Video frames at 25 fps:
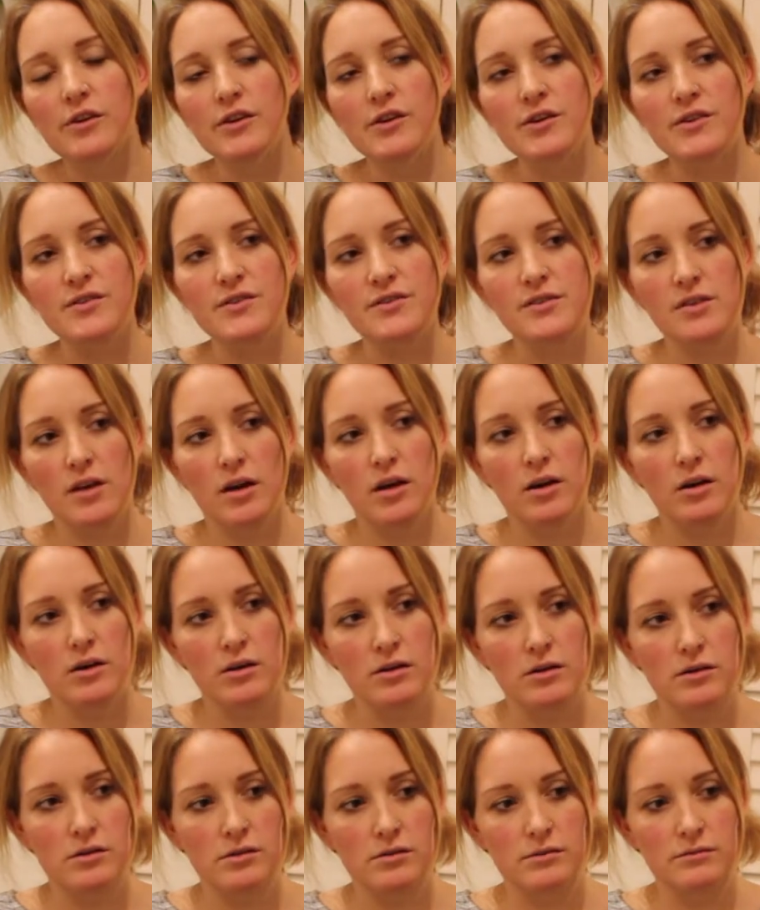because
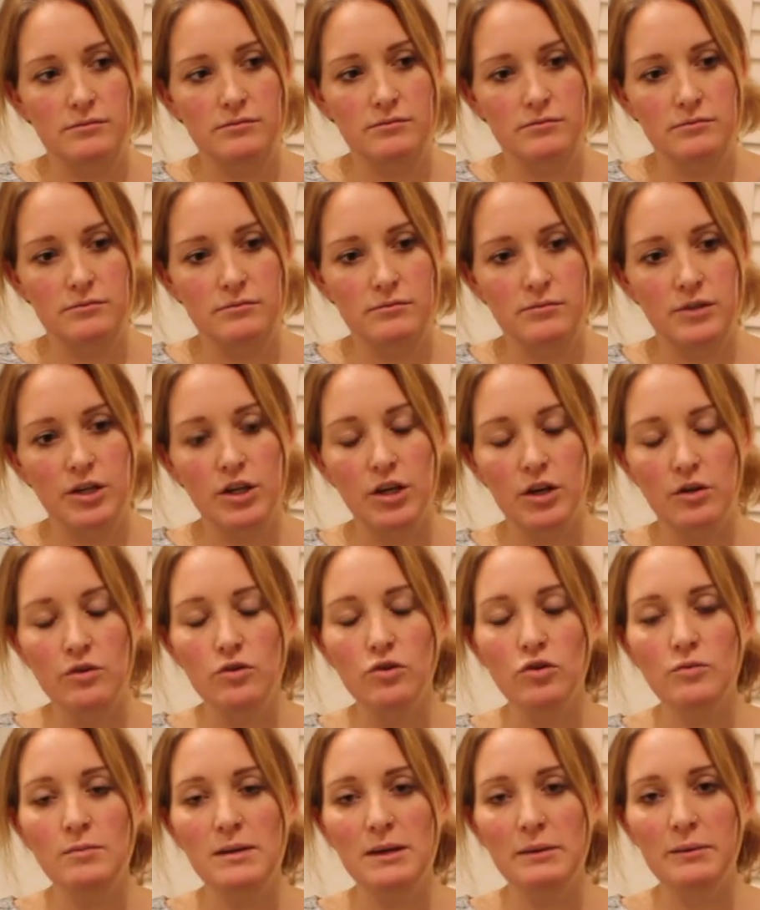
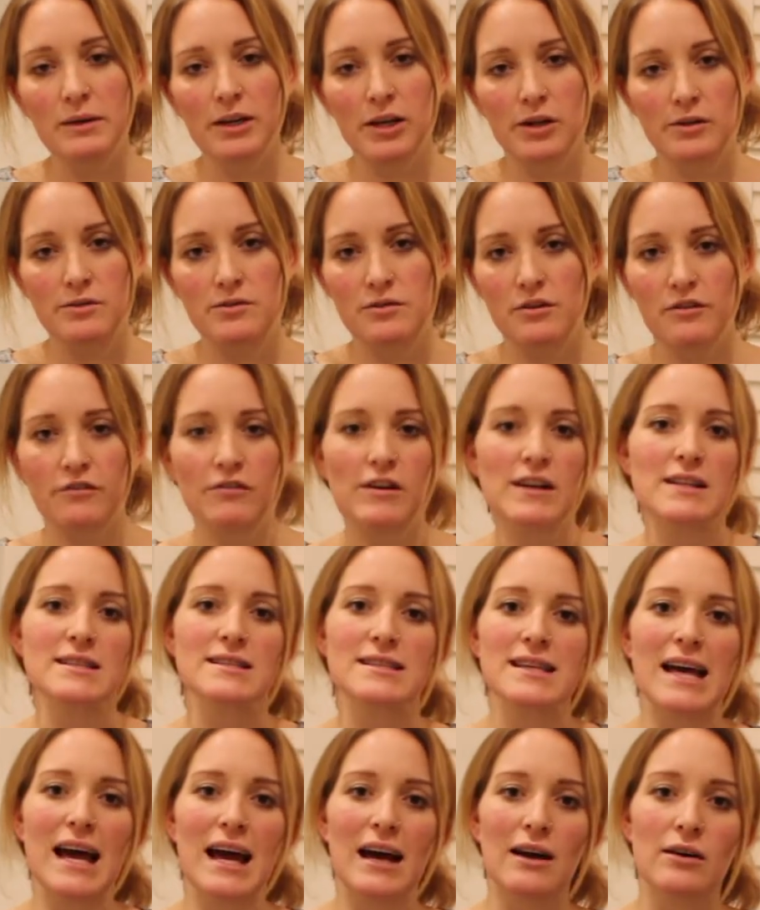normally we go to a
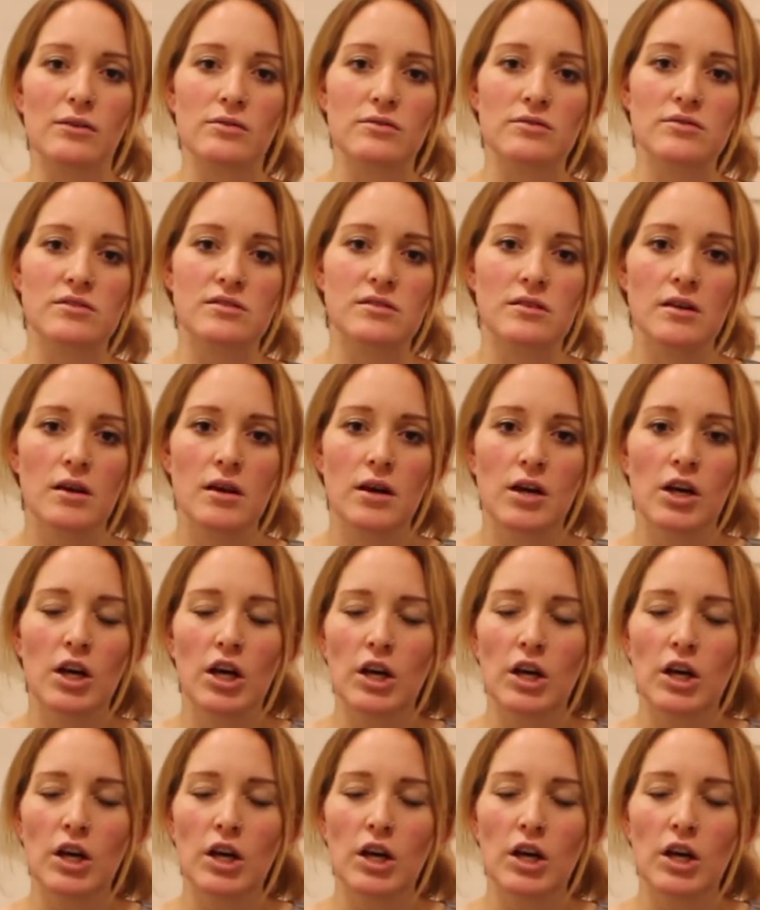friend's house.